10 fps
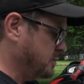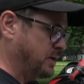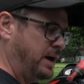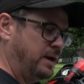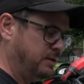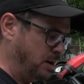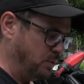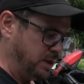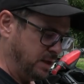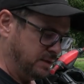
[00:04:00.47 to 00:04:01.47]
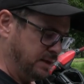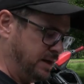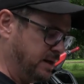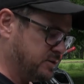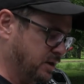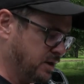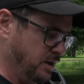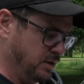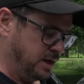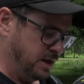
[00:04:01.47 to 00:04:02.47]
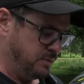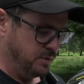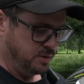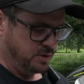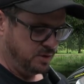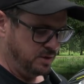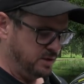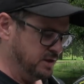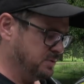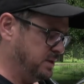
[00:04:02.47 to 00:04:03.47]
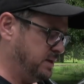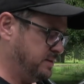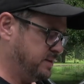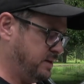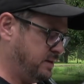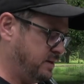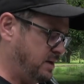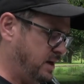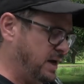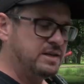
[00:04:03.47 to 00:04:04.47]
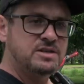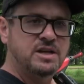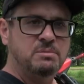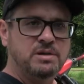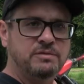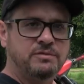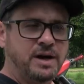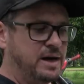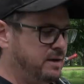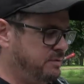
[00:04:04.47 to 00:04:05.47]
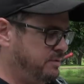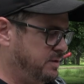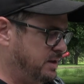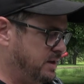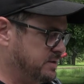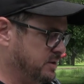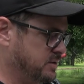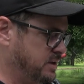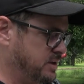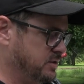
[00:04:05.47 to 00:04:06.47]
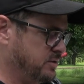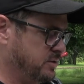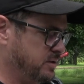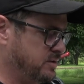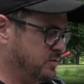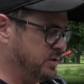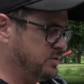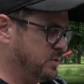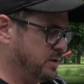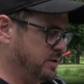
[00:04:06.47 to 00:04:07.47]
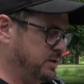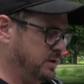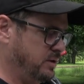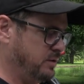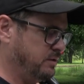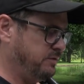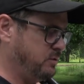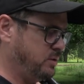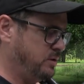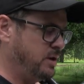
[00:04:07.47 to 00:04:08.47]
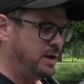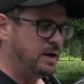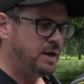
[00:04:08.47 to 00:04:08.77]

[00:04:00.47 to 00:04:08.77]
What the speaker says: now I want to get that out so I could look at it real good. This one is a HW5, has those initials on it, so that's what I'll need to look for.